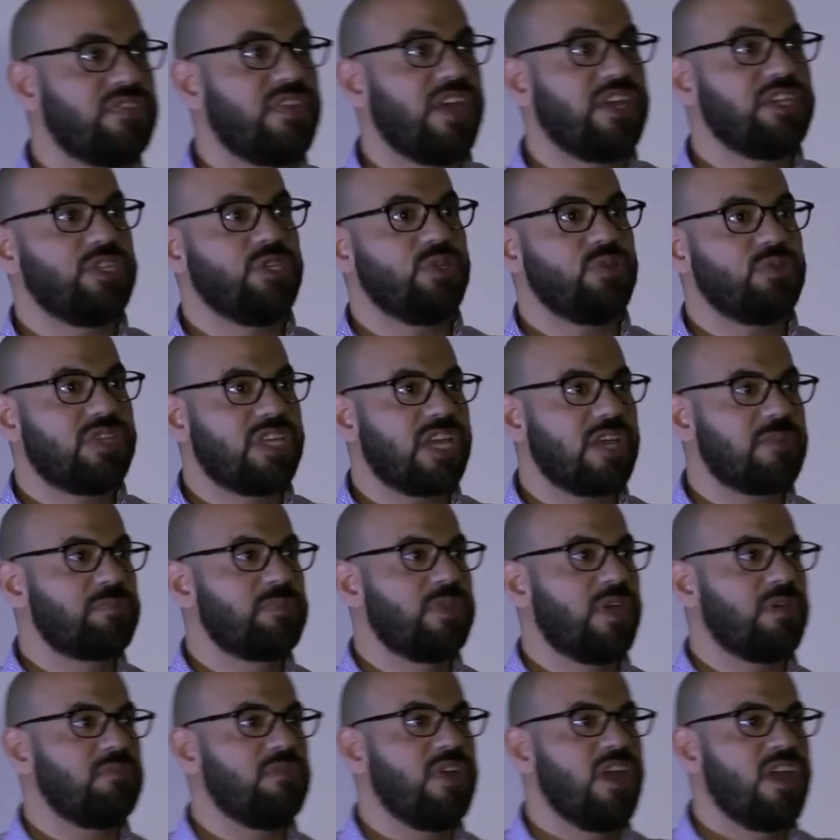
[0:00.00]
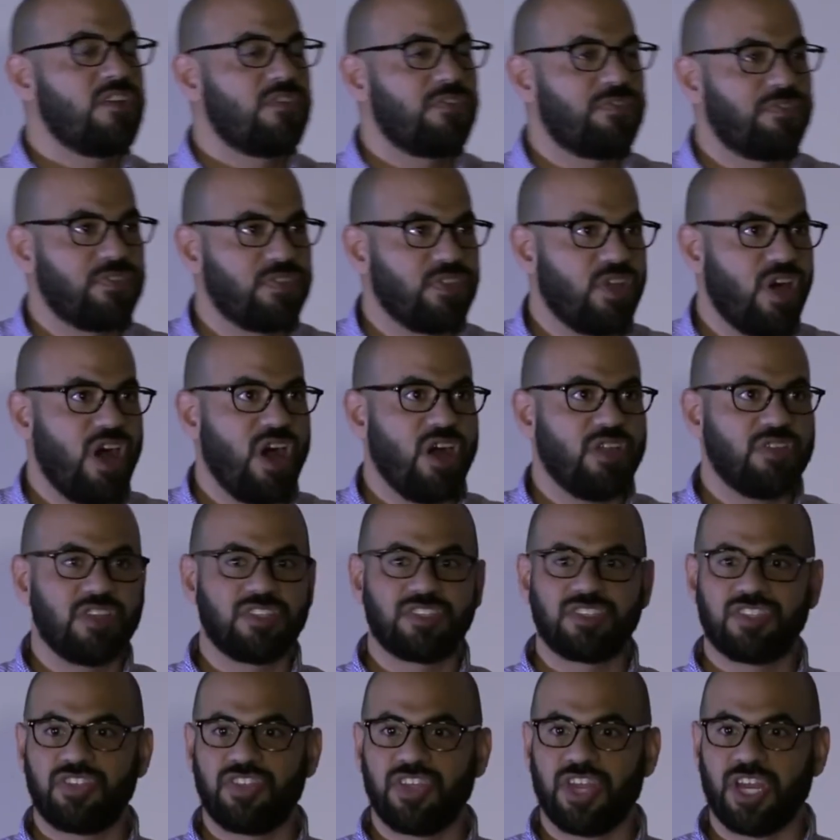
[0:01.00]
That you give them
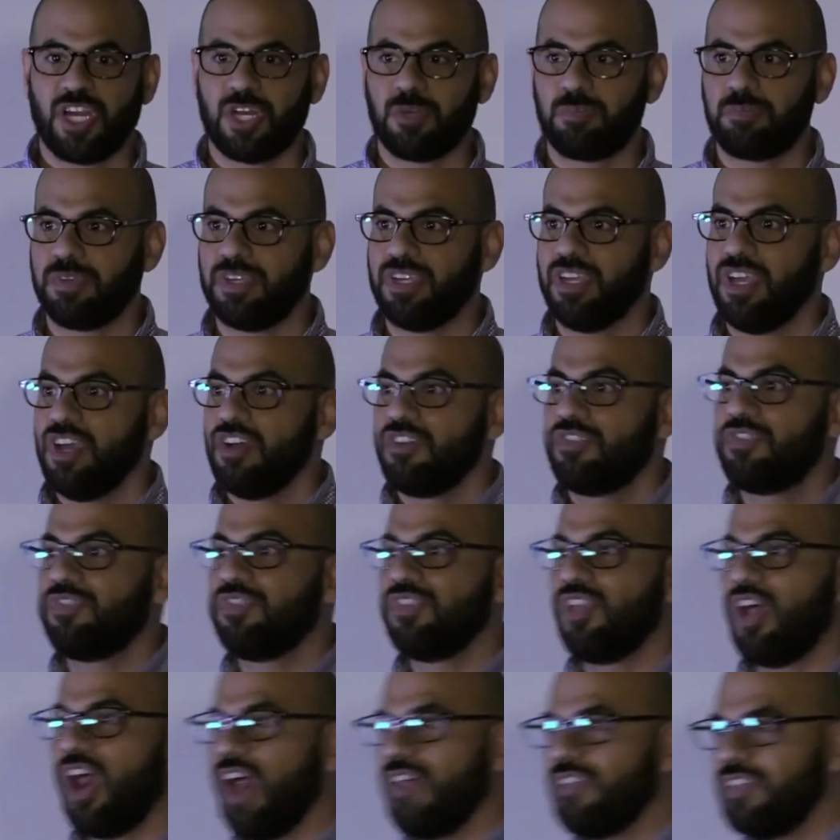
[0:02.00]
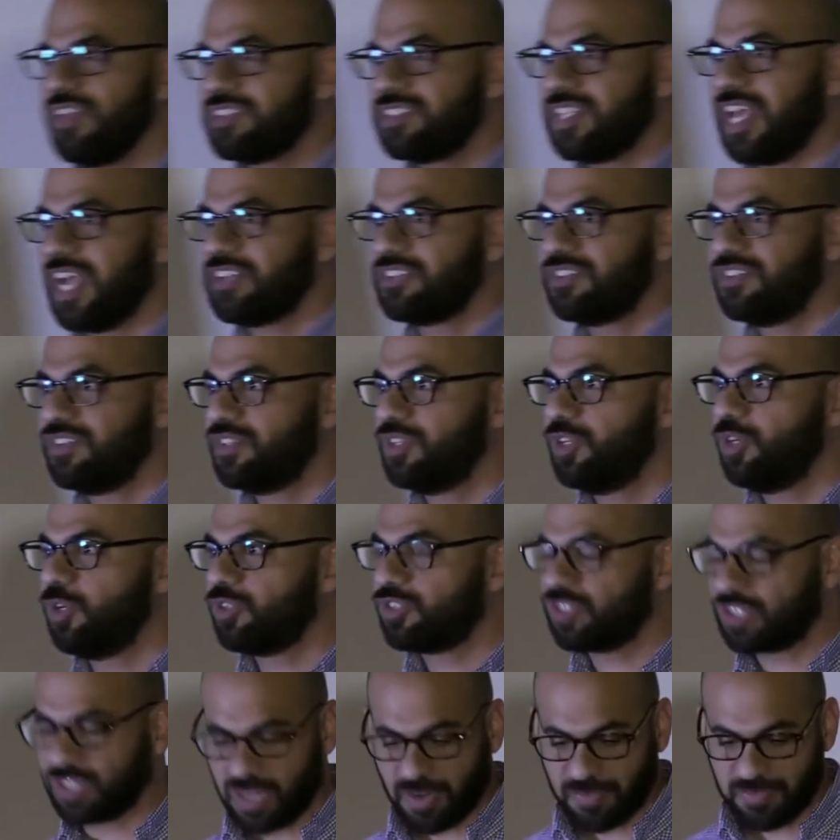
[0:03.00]
flawless therapy, flawless
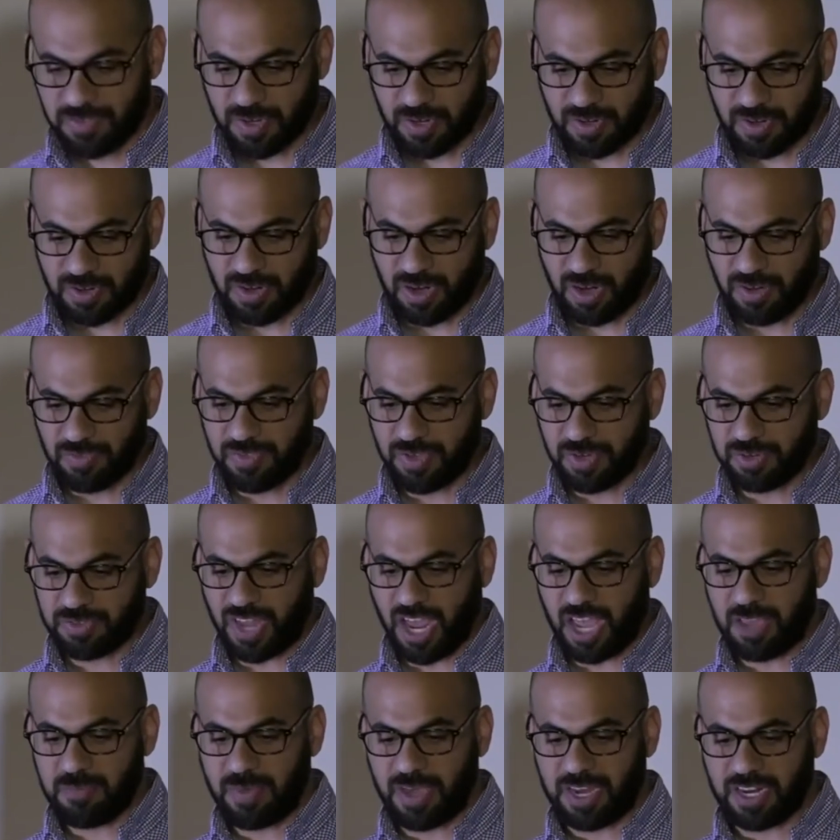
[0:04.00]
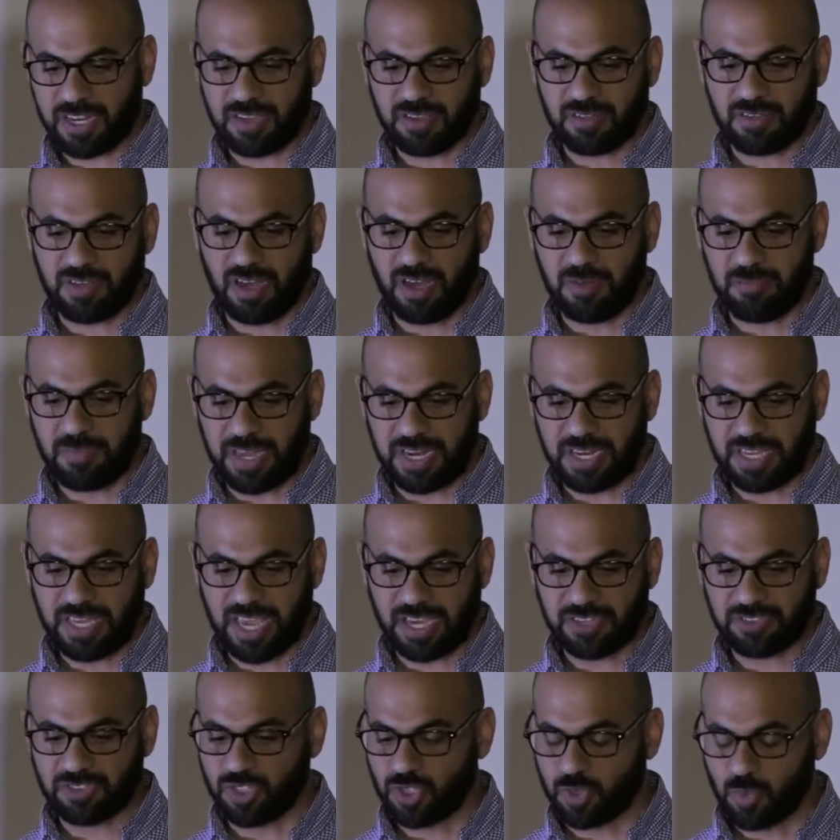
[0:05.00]
execution of their diabetic
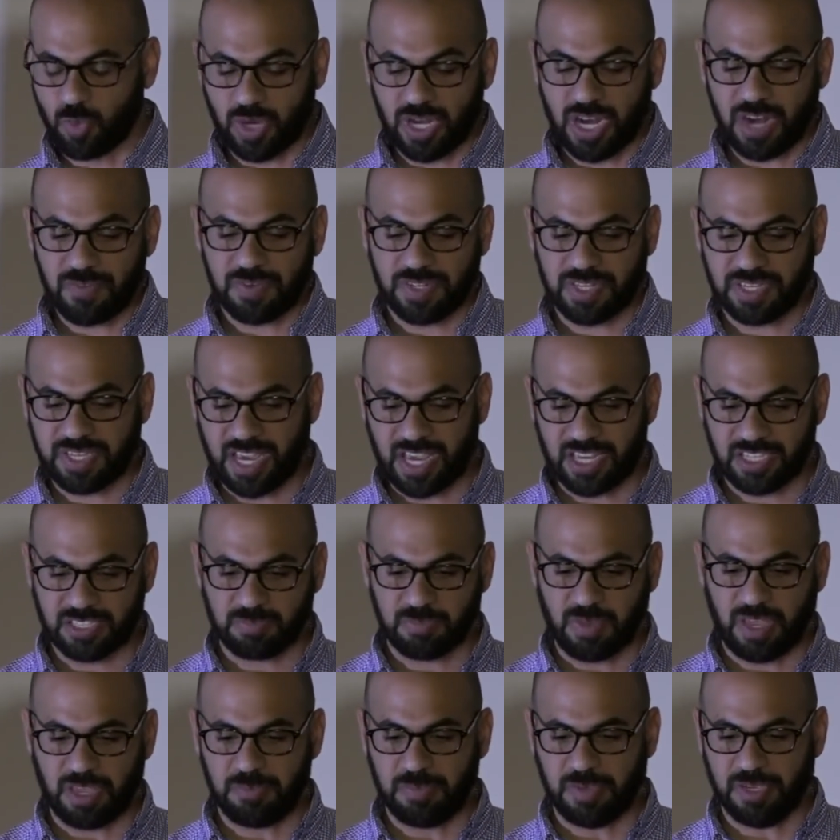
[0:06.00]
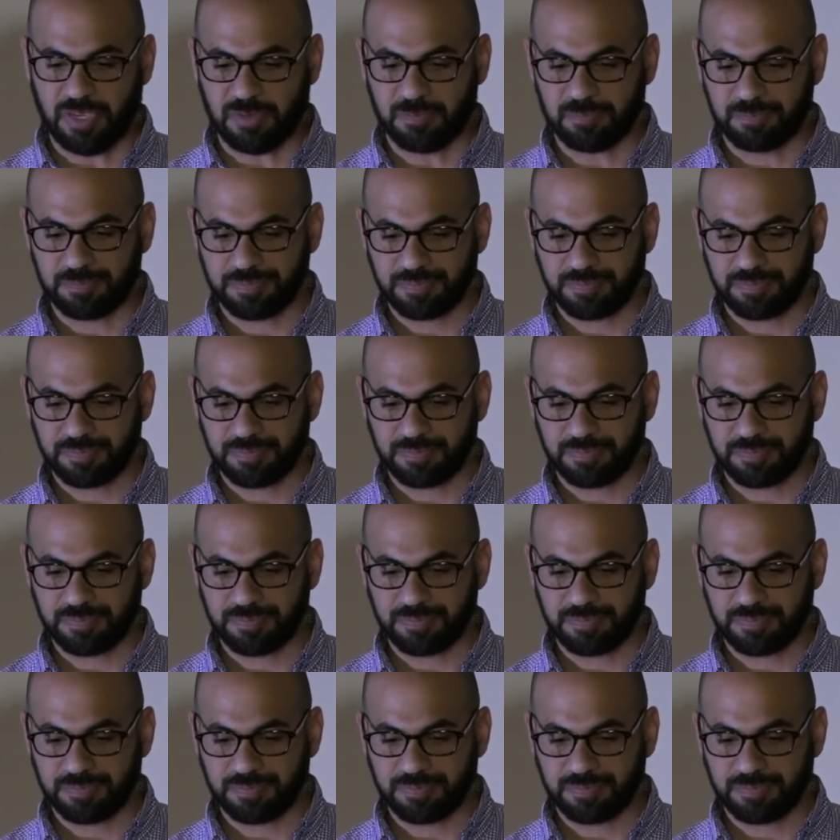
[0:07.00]
medications, or whatever the case may be.